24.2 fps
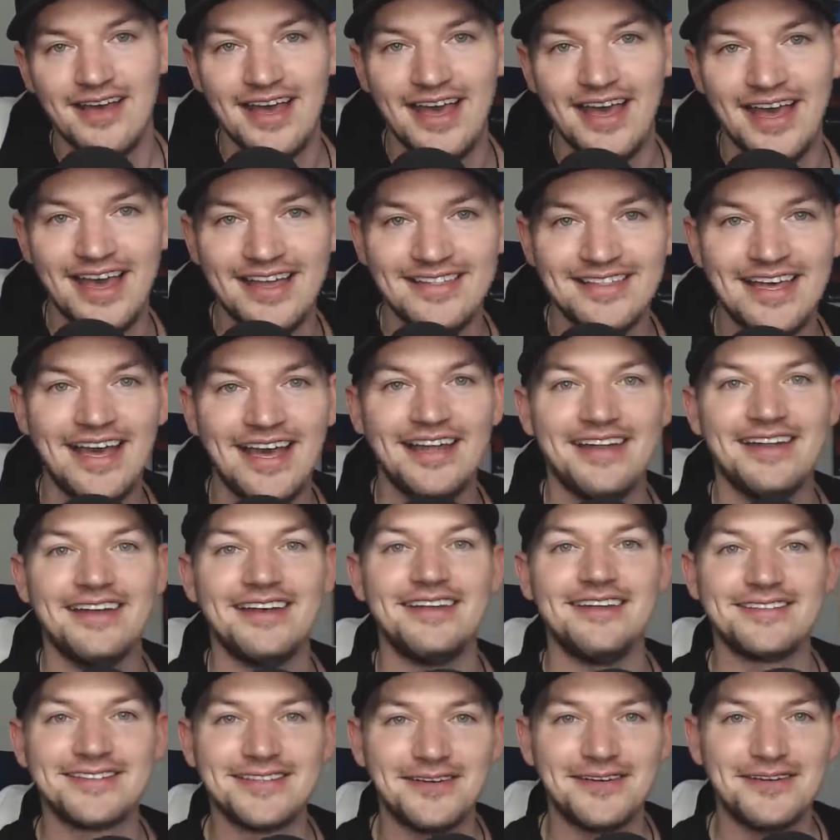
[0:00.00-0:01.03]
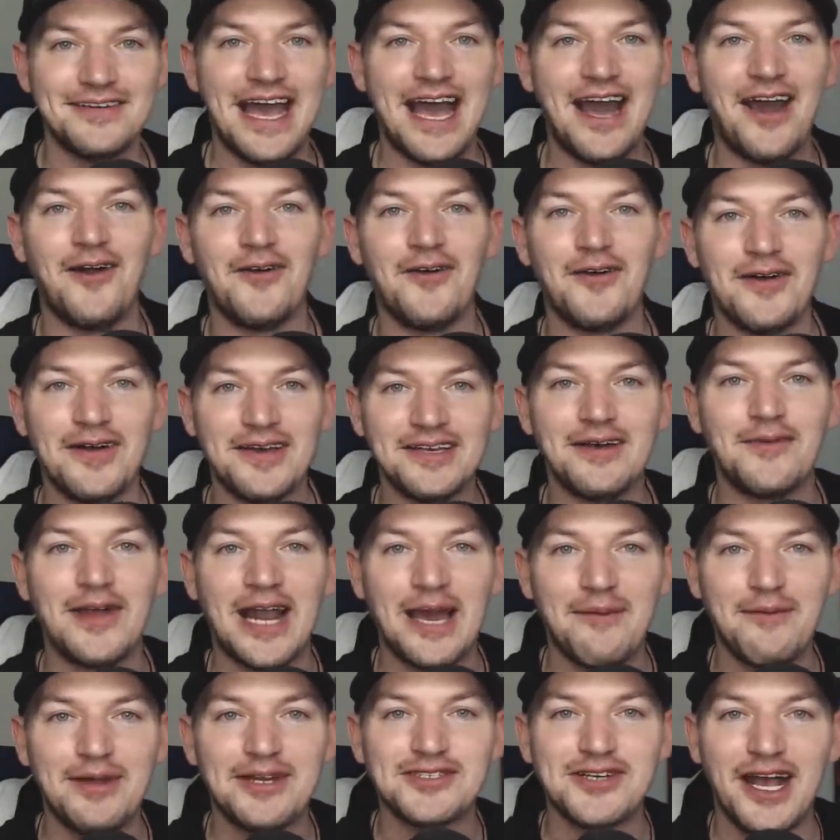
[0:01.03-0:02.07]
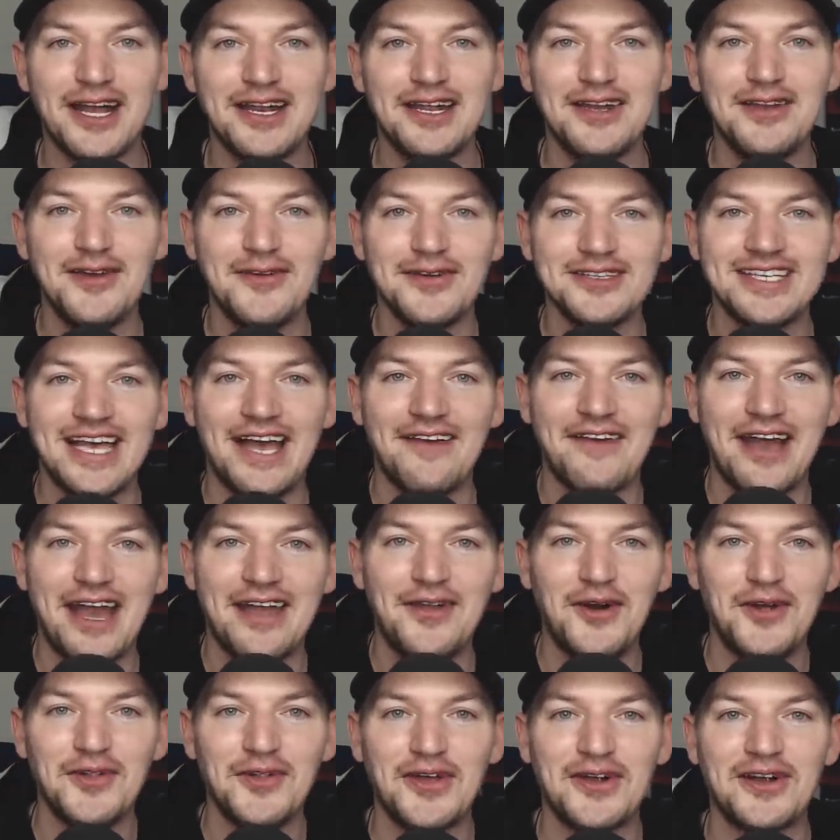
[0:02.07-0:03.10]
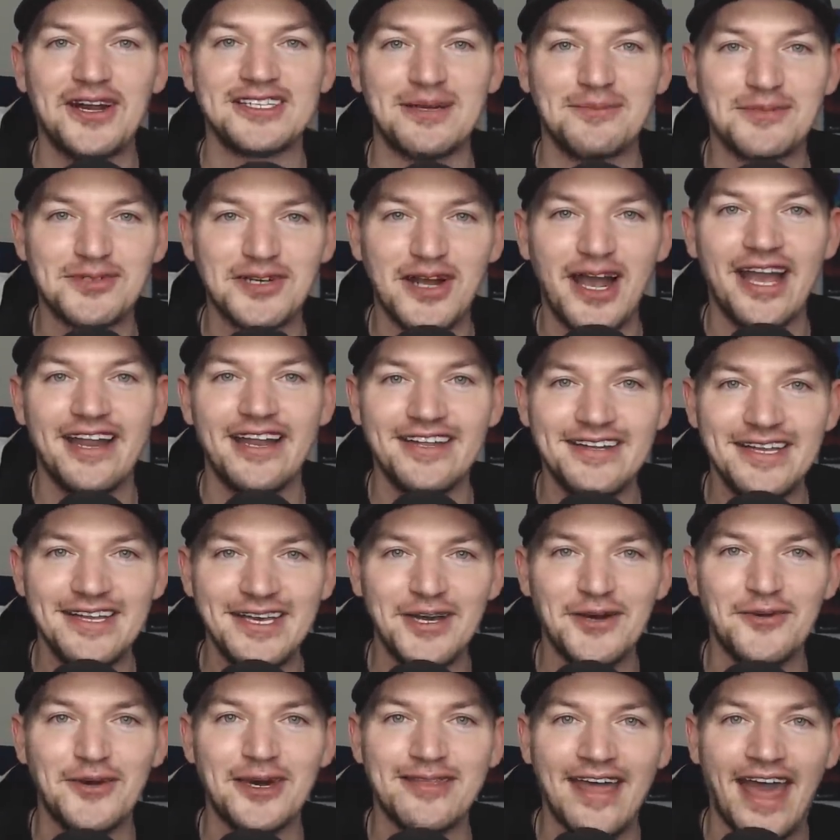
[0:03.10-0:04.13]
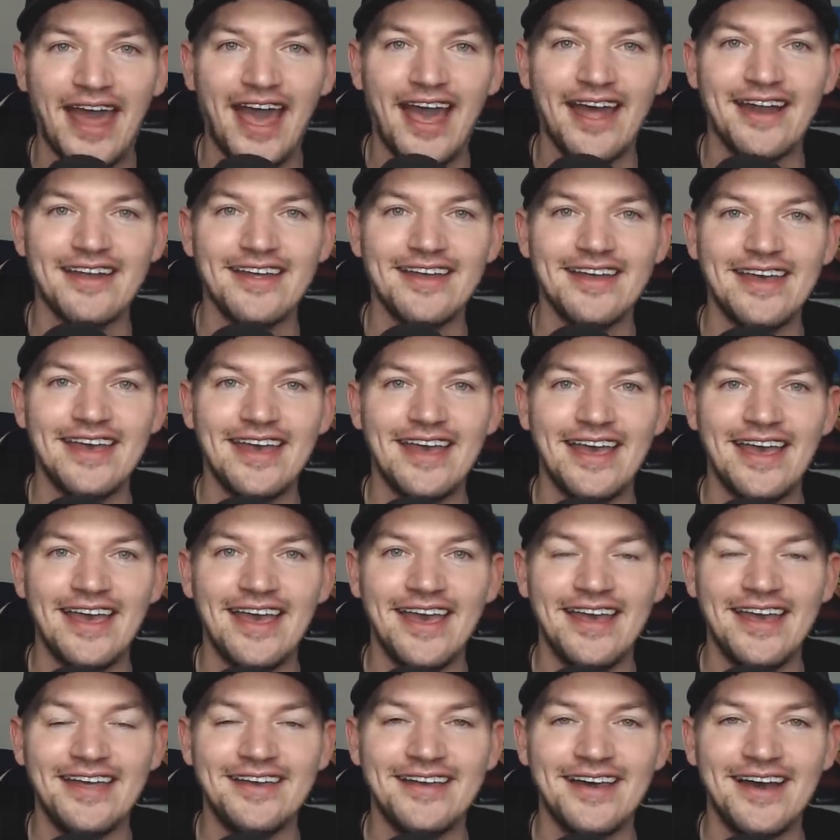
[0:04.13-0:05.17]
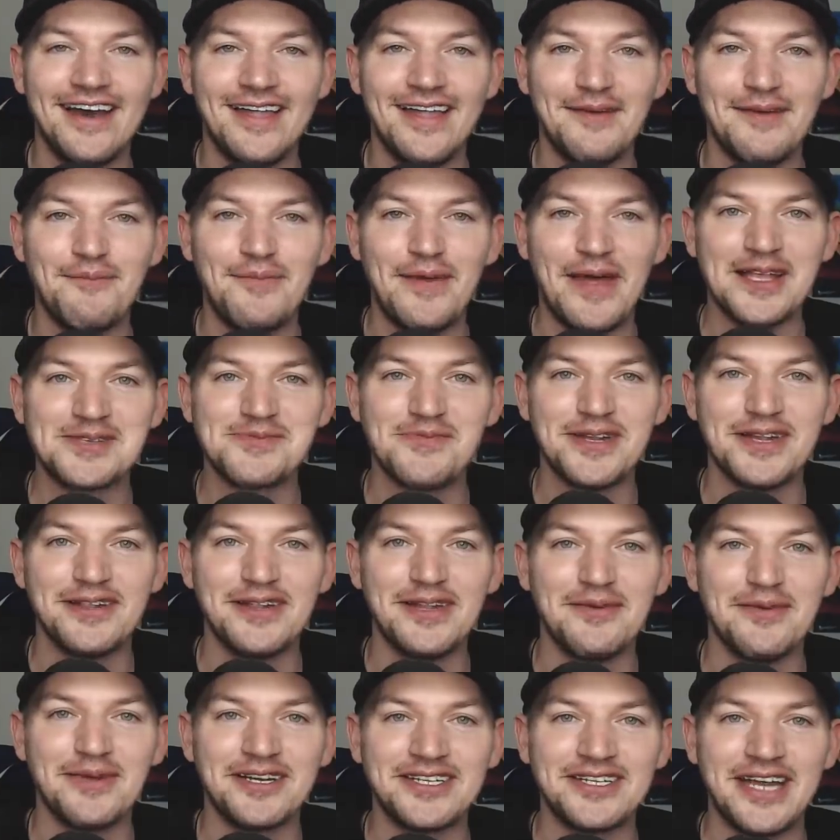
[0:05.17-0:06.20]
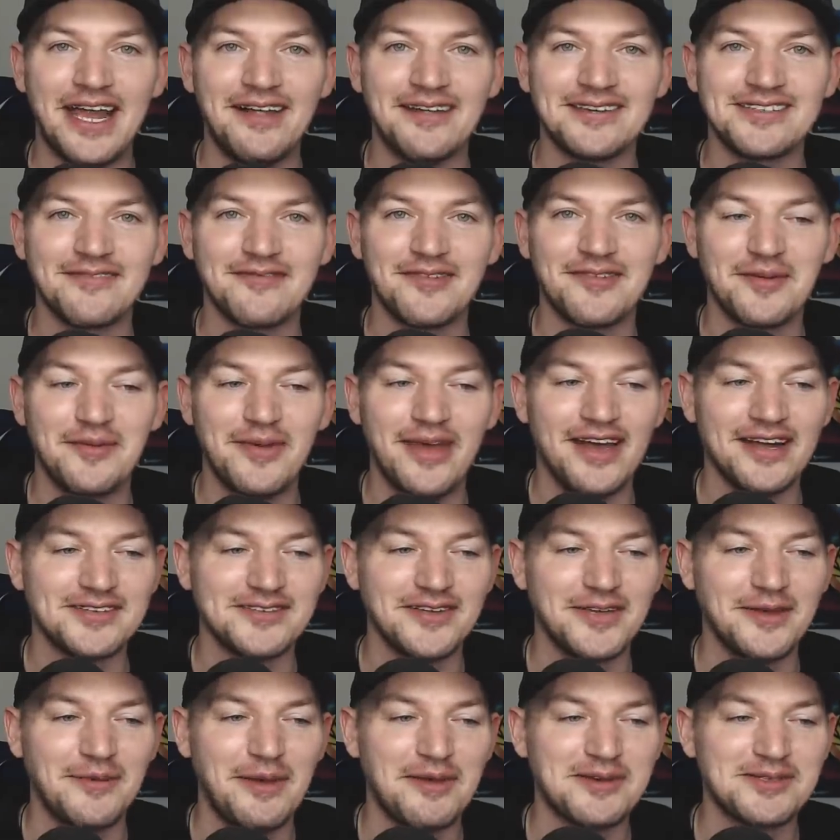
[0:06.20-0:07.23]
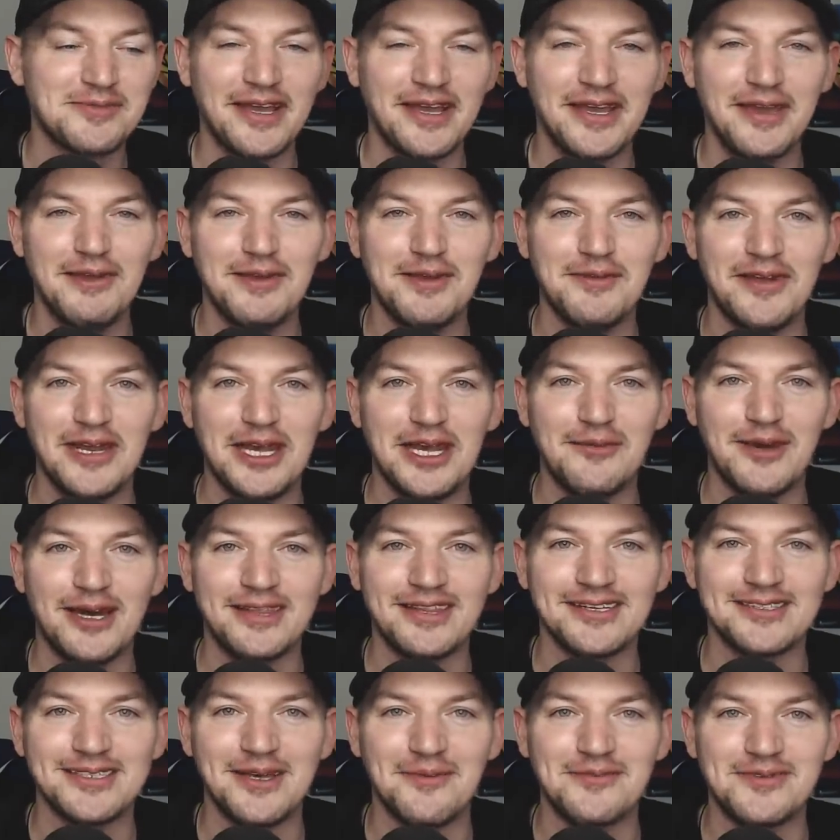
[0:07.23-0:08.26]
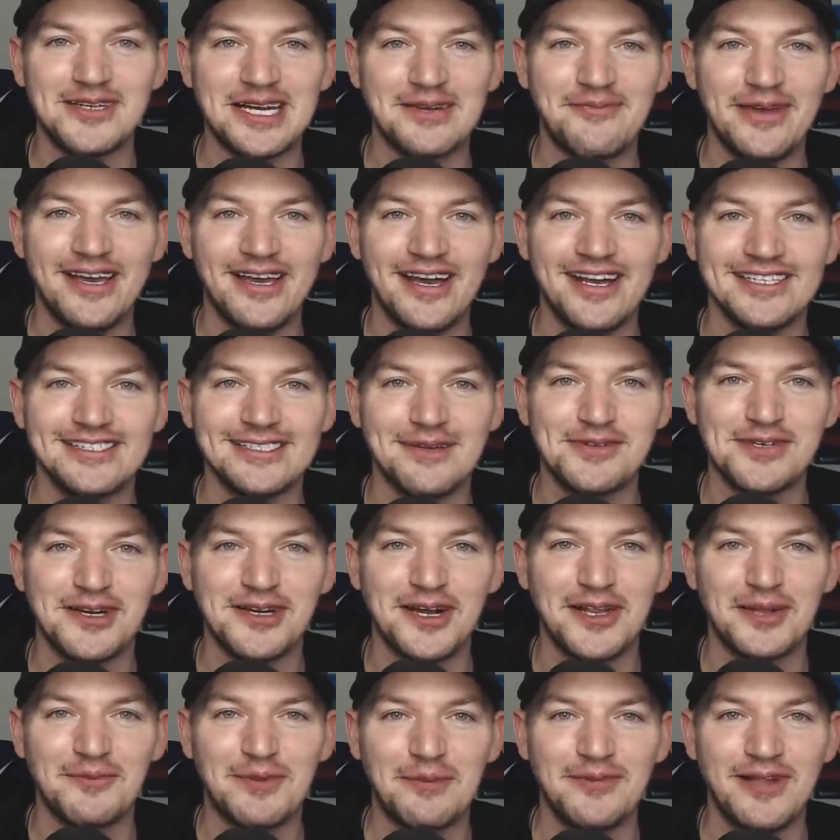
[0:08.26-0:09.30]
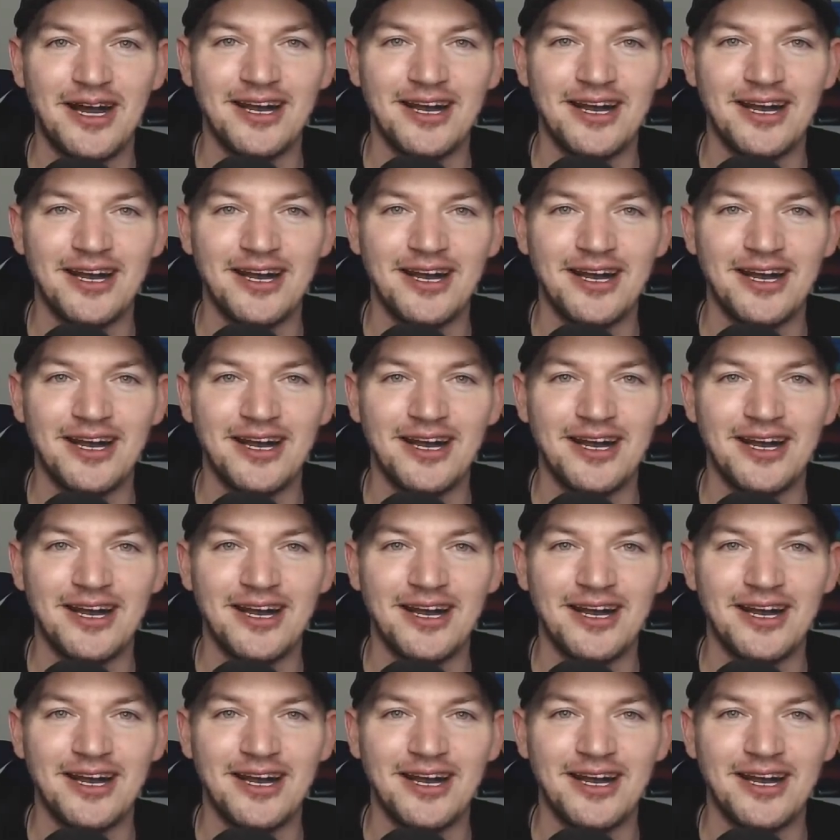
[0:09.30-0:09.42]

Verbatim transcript: And then, so now what I've been trying to do as I've gotten older is I'm trying to deal with that. And uh, that, that's been a little bit challenging for me, actually. Maybe I should make a YouTube video about this subject because I'm sure other people